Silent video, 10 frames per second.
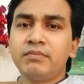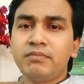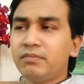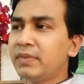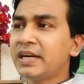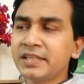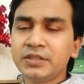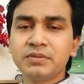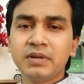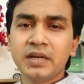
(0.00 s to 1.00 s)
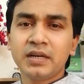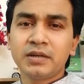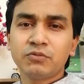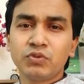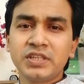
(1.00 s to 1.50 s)
my
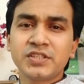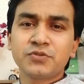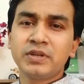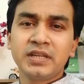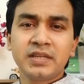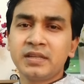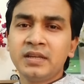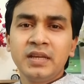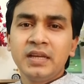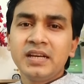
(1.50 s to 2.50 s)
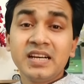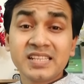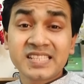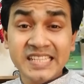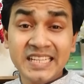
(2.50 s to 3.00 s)
words were
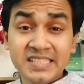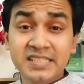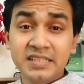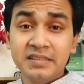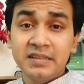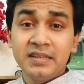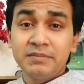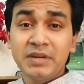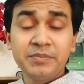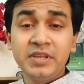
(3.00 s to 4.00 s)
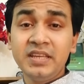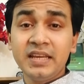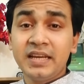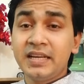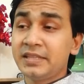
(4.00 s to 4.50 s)
said by me,
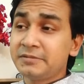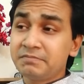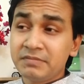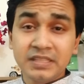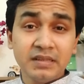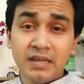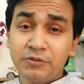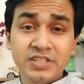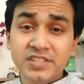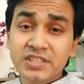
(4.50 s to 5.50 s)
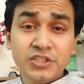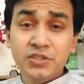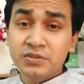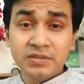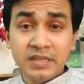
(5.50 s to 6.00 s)
and our
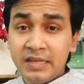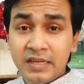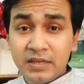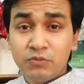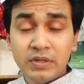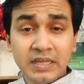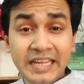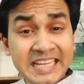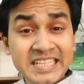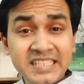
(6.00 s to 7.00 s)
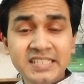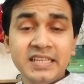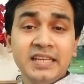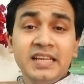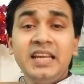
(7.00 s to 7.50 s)
discussion ended,
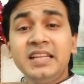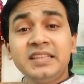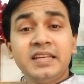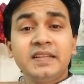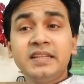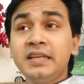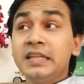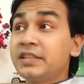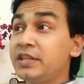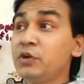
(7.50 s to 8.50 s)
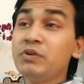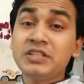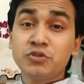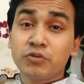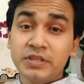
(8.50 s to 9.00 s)
and then they were
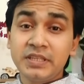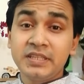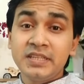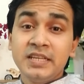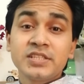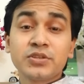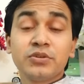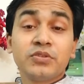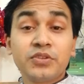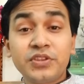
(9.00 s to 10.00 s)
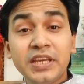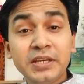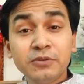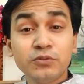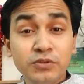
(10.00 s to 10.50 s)
talking. So
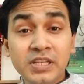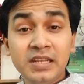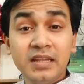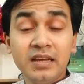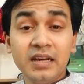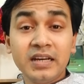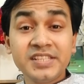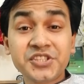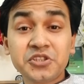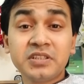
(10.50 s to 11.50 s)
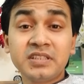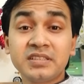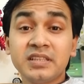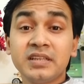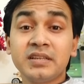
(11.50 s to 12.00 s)
they will start
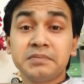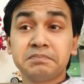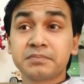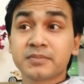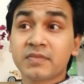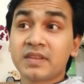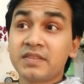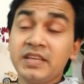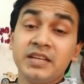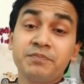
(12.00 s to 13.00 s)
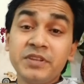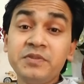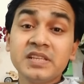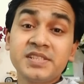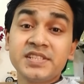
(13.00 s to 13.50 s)
their
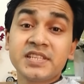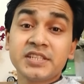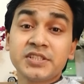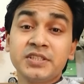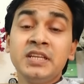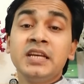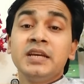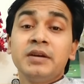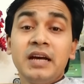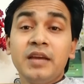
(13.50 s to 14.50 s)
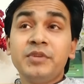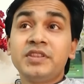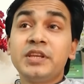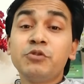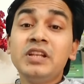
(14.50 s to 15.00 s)
previous discussion.
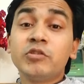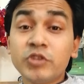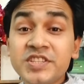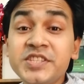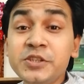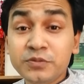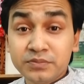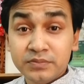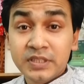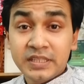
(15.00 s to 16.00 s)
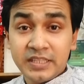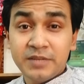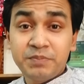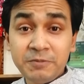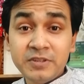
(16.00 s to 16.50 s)
They will resume their
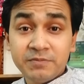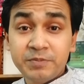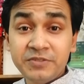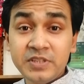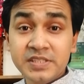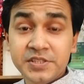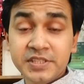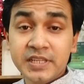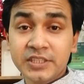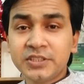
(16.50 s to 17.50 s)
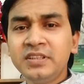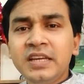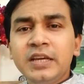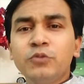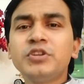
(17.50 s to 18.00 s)
previous discussion
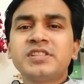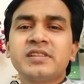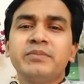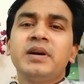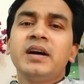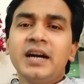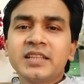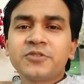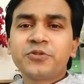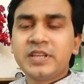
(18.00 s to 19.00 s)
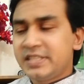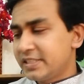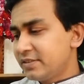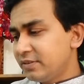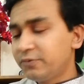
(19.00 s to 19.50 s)
with some other
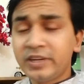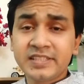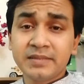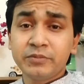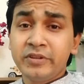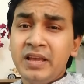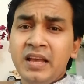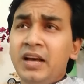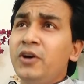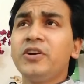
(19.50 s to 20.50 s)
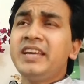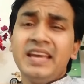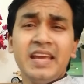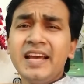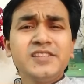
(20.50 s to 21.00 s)
phrases. For example,
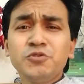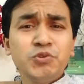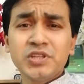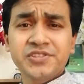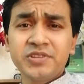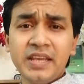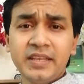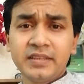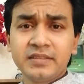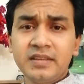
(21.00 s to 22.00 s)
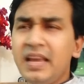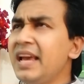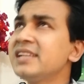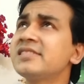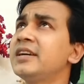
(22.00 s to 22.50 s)
okay, as
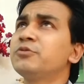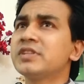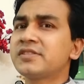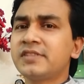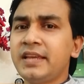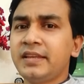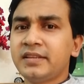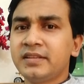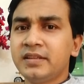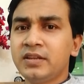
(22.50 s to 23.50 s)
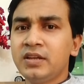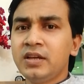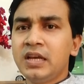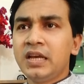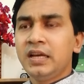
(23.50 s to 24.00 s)
I was saying.
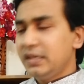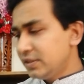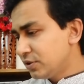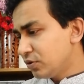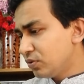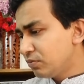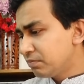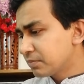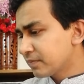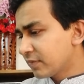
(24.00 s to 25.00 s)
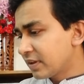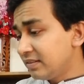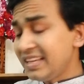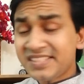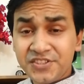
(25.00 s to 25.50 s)
So
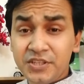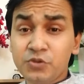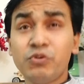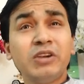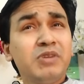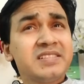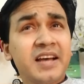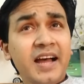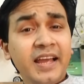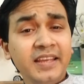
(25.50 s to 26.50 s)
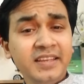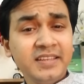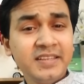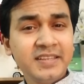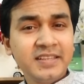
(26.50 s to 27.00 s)
let's see, where was I?
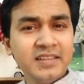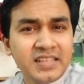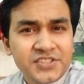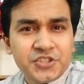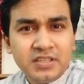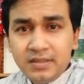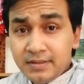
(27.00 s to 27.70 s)
Let's see,